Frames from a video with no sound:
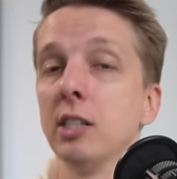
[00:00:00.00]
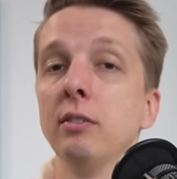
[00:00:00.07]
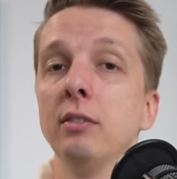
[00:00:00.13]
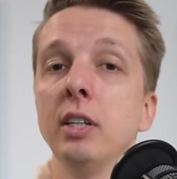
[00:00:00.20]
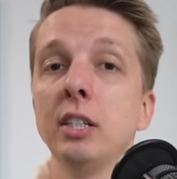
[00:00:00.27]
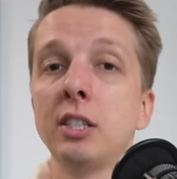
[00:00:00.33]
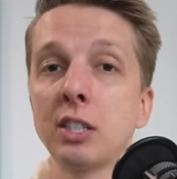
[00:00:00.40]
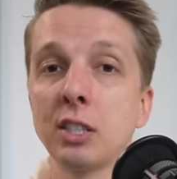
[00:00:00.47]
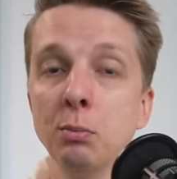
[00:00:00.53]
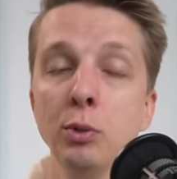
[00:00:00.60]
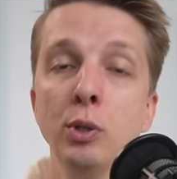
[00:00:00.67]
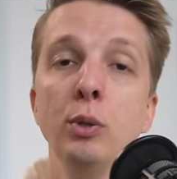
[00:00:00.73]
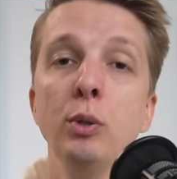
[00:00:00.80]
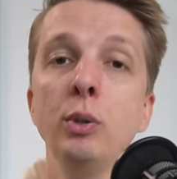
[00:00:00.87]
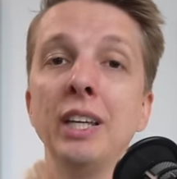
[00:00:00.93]
It's
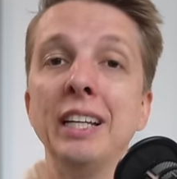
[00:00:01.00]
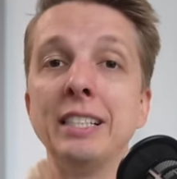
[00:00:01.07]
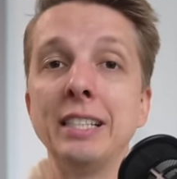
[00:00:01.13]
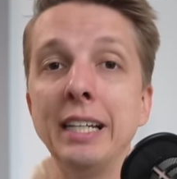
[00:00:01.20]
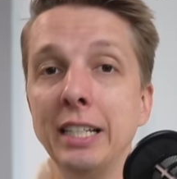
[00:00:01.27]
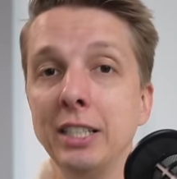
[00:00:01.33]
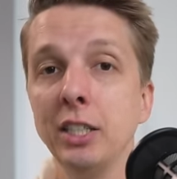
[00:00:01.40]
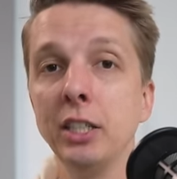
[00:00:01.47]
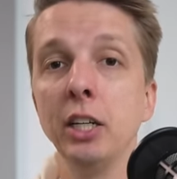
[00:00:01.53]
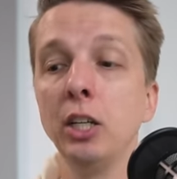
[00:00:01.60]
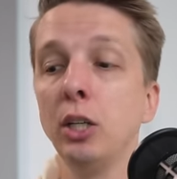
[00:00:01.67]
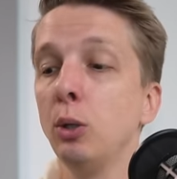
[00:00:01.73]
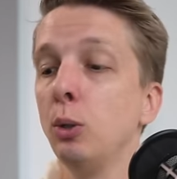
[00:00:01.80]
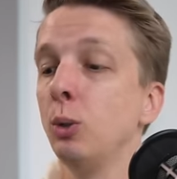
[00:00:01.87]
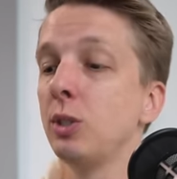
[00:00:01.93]
smooth, it's easy to
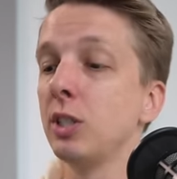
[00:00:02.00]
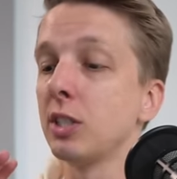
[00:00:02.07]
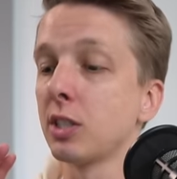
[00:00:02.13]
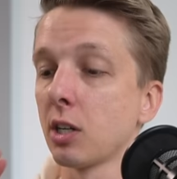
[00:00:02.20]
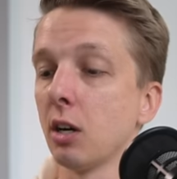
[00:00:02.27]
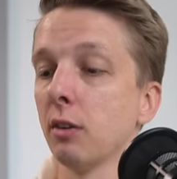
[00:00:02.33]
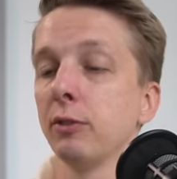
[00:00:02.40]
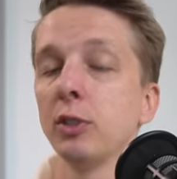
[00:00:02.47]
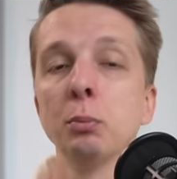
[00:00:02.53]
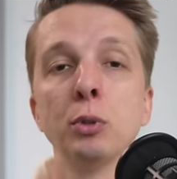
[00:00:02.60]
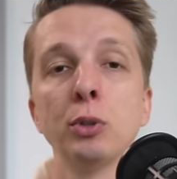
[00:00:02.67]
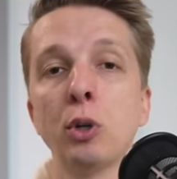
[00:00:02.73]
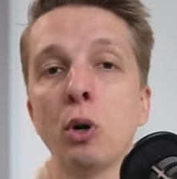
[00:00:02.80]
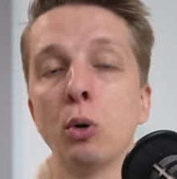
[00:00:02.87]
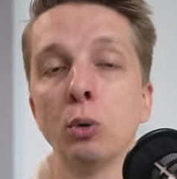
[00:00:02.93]
use, it's comfortable
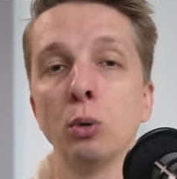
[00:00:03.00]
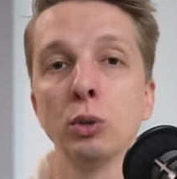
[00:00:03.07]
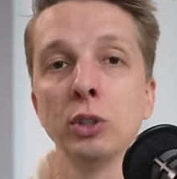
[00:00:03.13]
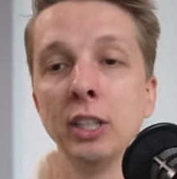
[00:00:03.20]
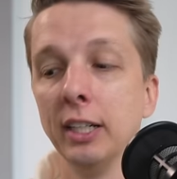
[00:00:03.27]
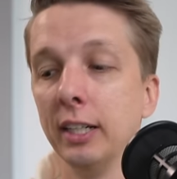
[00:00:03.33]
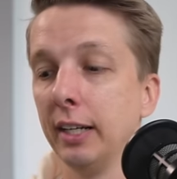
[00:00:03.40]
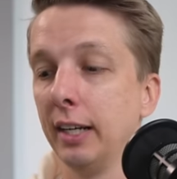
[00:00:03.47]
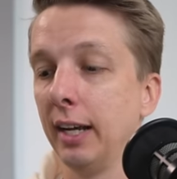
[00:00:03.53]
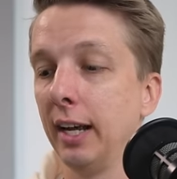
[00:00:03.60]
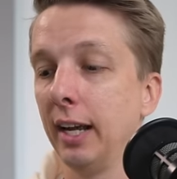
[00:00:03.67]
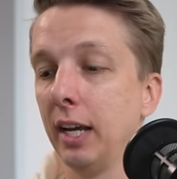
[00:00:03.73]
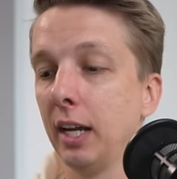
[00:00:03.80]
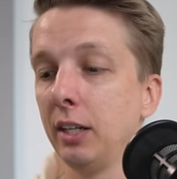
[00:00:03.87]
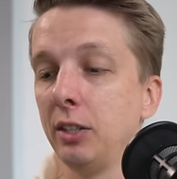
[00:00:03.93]
to hold,
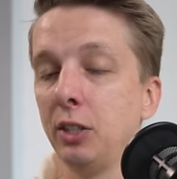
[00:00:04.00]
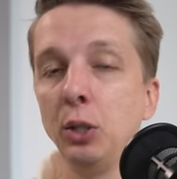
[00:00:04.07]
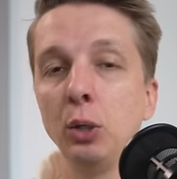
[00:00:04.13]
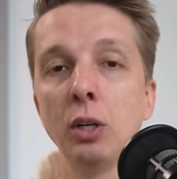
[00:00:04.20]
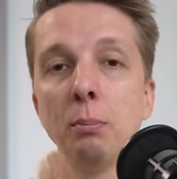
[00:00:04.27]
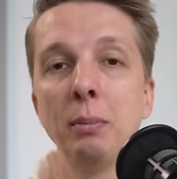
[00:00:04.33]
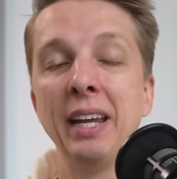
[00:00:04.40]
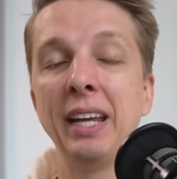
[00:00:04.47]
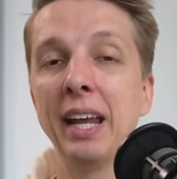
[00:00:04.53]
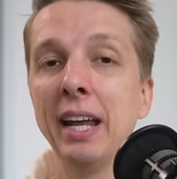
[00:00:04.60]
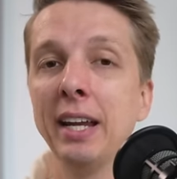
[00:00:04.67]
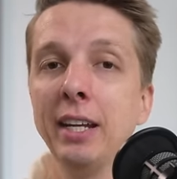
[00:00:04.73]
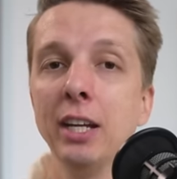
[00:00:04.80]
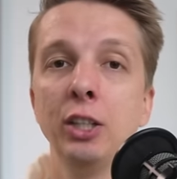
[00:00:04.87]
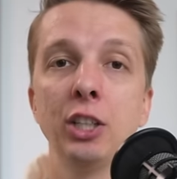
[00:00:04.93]
and you can make
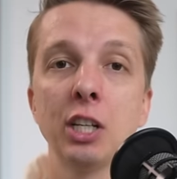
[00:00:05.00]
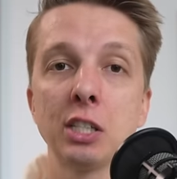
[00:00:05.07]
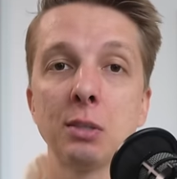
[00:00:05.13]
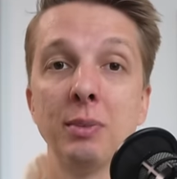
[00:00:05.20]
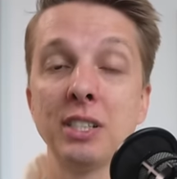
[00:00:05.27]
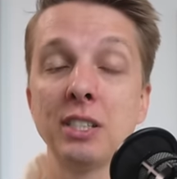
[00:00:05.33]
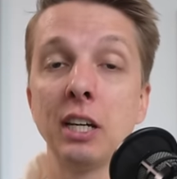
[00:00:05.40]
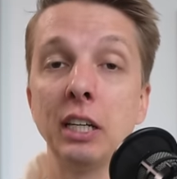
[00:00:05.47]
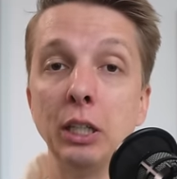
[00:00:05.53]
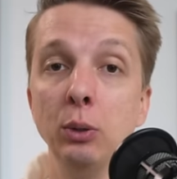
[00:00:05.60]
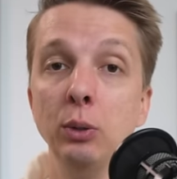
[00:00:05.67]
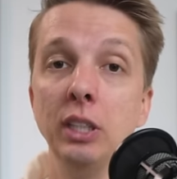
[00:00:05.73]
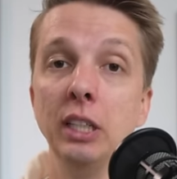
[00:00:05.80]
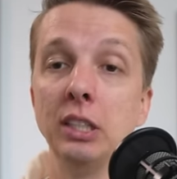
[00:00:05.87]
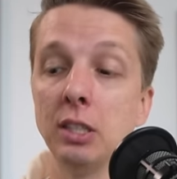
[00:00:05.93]
any adjustments that you
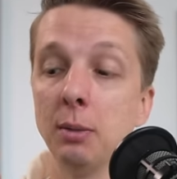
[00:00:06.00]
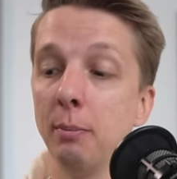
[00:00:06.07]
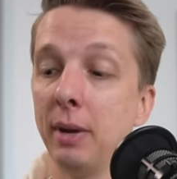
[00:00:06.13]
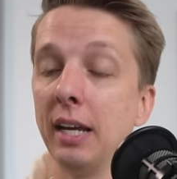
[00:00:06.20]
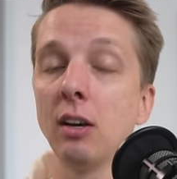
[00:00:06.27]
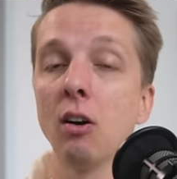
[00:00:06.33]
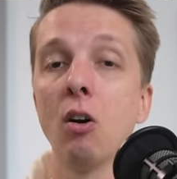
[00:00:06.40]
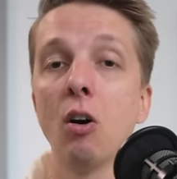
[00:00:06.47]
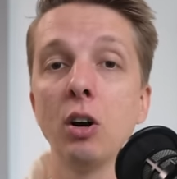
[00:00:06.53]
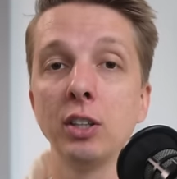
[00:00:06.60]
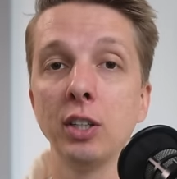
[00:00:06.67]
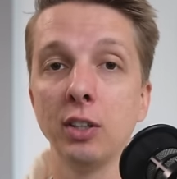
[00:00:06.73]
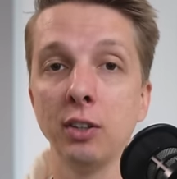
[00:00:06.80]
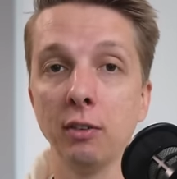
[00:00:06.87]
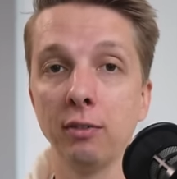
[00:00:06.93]
need to make
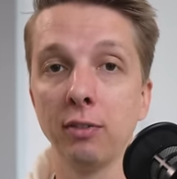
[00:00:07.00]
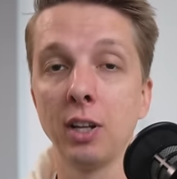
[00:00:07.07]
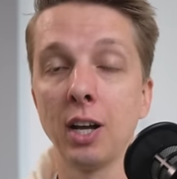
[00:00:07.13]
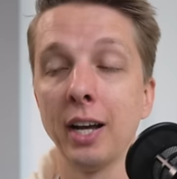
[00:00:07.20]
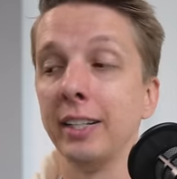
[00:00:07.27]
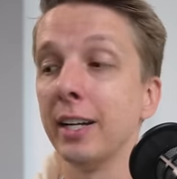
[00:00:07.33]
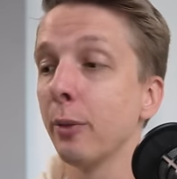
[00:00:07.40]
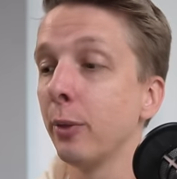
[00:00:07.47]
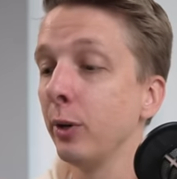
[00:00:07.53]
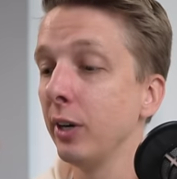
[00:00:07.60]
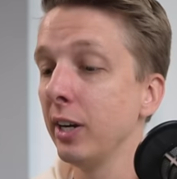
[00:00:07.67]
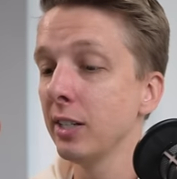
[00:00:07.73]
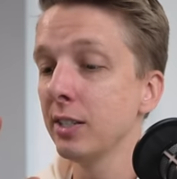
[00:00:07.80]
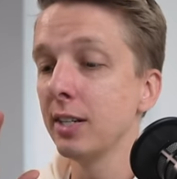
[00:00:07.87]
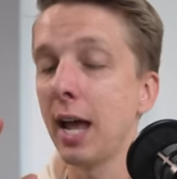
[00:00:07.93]
on the fly. Now, there
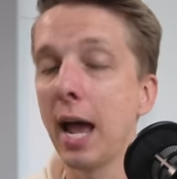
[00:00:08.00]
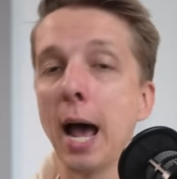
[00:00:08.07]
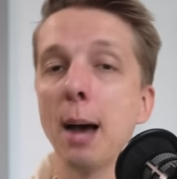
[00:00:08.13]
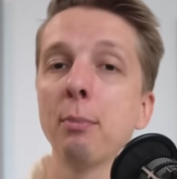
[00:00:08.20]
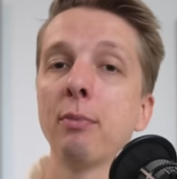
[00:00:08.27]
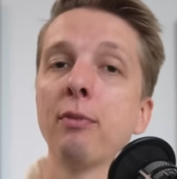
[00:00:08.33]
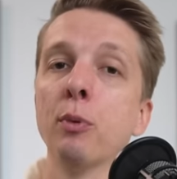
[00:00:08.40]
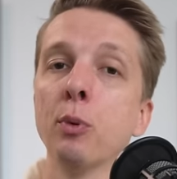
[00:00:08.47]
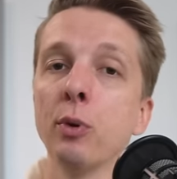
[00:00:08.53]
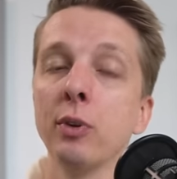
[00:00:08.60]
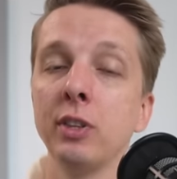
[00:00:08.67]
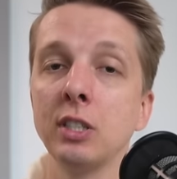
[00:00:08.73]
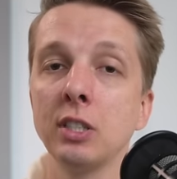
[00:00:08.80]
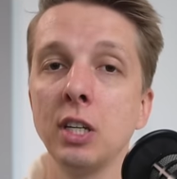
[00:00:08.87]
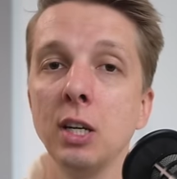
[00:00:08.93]
is an app for
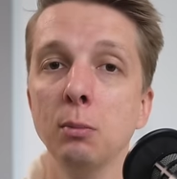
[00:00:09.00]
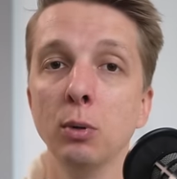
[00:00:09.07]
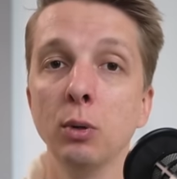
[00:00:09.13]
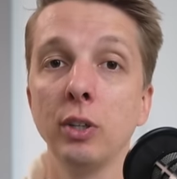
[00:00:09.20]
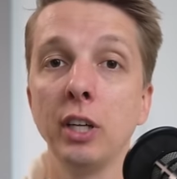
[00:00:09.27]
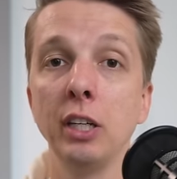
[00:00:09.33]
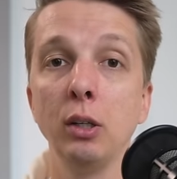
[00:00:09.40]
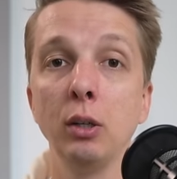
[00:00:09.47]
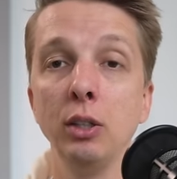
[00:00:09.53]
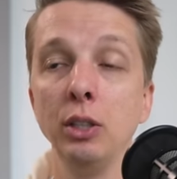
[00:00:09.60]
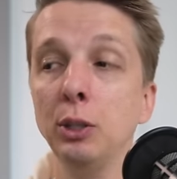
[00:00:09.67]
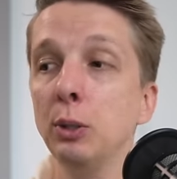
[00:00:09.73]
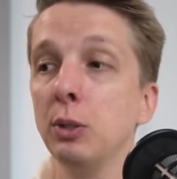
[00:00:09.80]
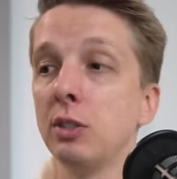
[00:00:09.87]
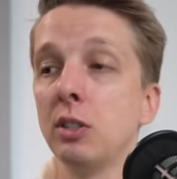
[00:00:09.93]
this gimbal that you can
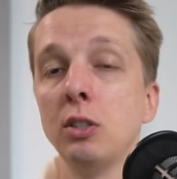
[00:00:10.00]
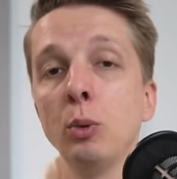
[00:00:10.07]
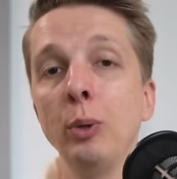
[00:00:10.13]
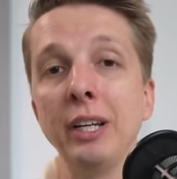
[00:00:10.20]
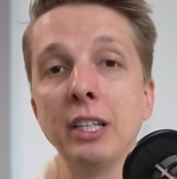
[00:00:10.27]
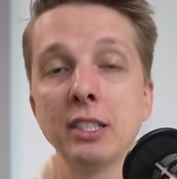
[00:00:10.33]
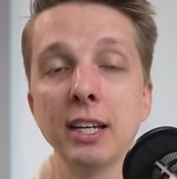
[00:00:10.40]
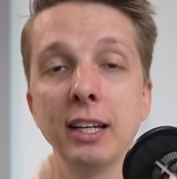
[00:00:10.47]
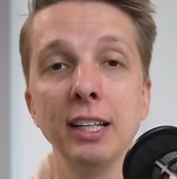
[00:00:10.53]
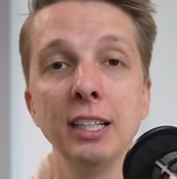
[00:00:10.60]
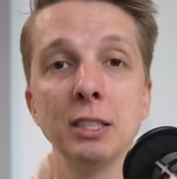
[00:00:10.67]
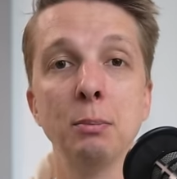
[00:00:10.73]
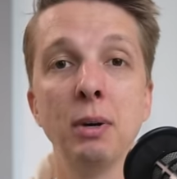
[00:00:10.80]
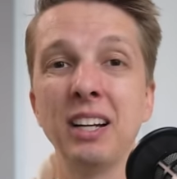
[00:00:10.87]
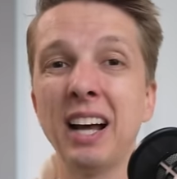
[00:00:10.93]
use to tweak
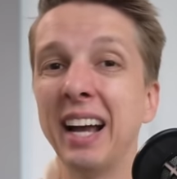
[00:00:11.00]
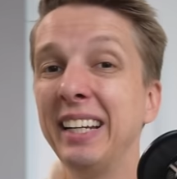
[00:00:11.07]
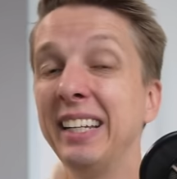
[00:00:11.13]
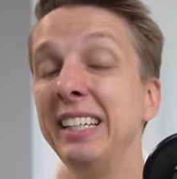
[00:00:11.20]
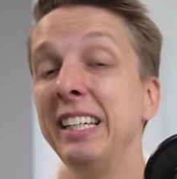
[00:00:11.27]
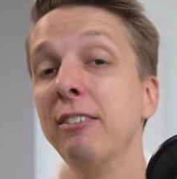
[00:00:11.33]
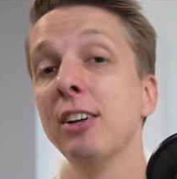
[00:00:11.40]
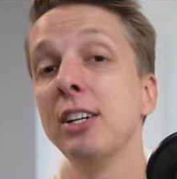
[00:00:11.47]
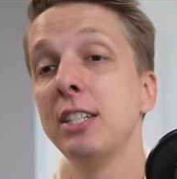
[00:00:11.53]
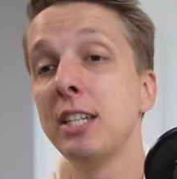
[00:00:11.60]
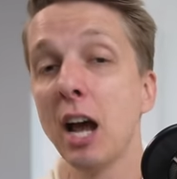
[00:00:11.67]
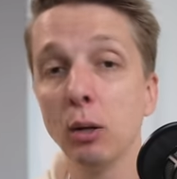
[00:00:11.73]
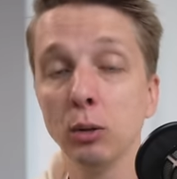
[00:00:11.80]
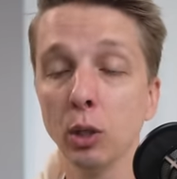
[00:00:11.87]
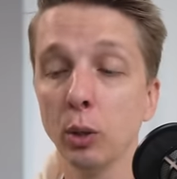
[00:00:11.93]
settings, but I didn't even
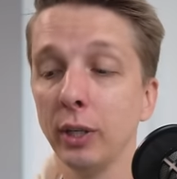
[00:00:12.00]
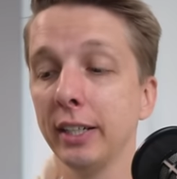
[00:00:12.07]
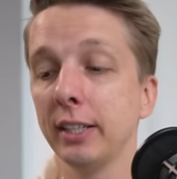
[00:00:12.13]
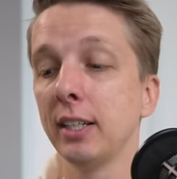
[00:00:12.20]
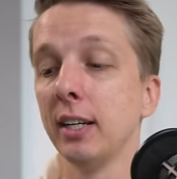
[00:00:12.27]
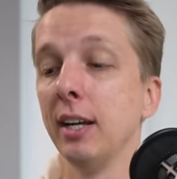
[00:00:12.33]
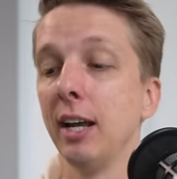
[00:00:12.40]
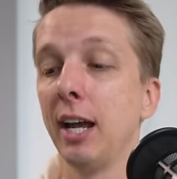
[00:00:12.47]
download it.